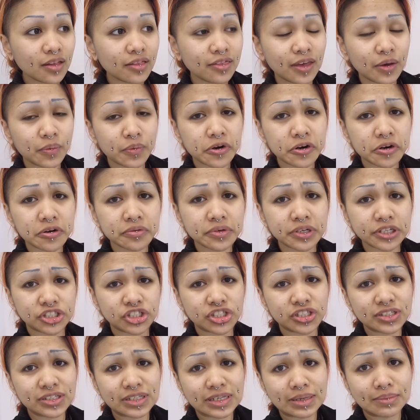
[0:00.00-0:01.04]
They were
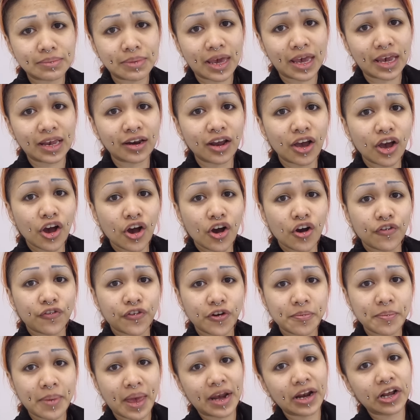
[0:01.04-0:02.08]
originally made
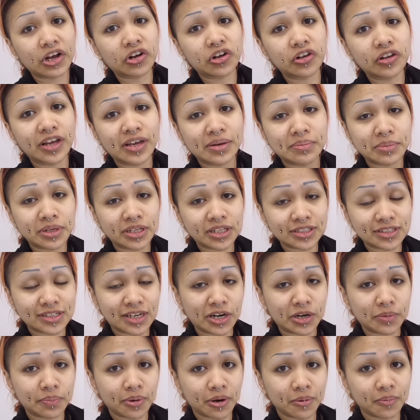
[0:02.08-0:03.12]
for medical and
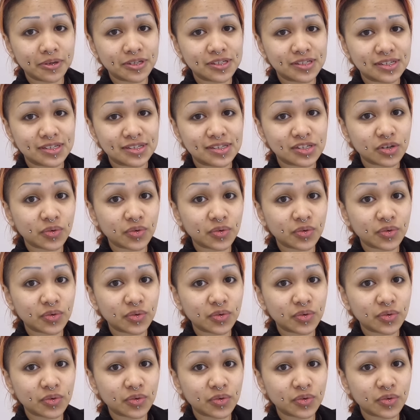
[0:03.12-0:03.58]
military purposes,